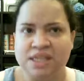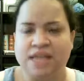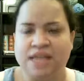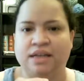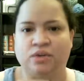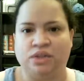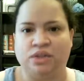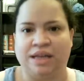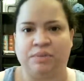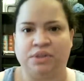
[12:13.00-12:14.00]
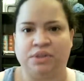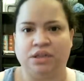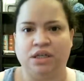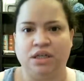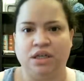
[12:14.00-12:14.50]
But take little steps.
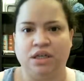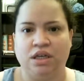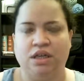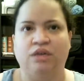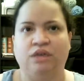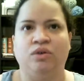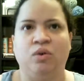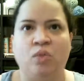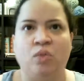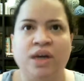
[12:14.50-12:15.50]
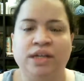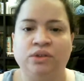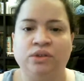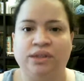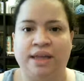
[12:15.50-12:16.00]
You know, one
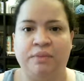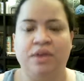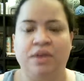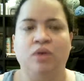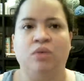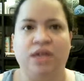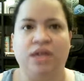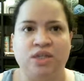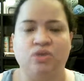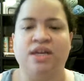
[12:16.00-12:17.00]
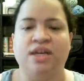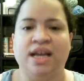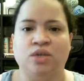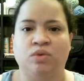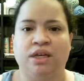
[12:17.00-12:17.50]
little step will lead to the
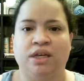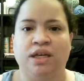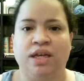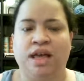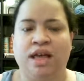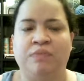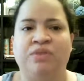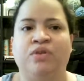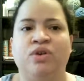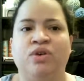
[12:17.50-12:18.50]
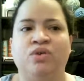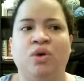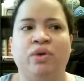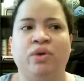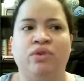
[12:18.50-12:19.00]
next one. And before you
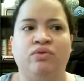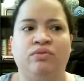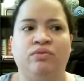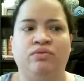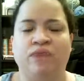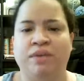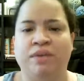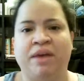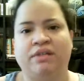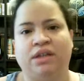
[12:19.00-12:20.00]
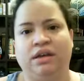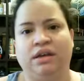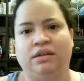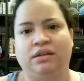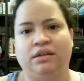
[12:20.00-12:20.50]
know it, you've run a
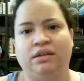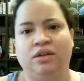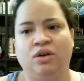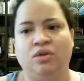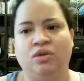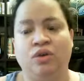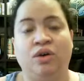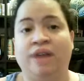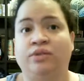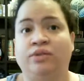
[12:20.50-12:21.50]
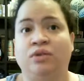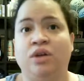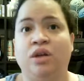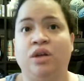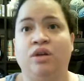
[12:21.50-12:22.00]
marathon. You know, you don't have
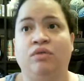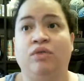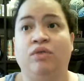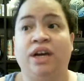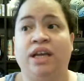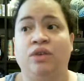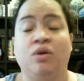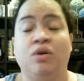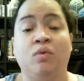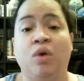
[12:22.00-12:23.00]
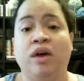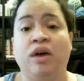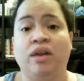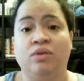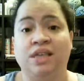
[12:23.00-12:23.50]
to run it. You can
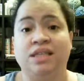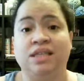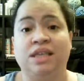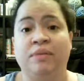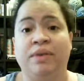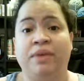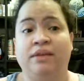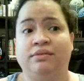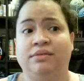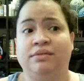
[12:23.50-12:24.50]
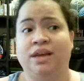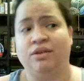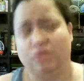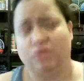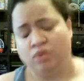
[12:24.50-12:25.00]
walk it. You can skip it.
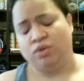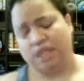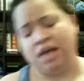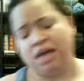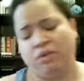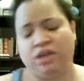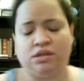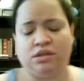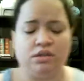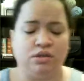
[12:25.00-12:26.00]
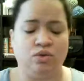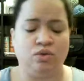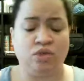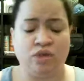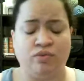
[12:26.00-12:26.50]
Hell, you can do it sideways.
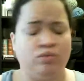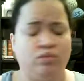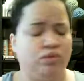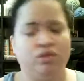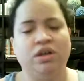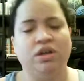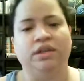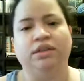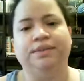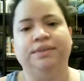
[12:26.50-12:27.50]
Do a shuffle. It's all good.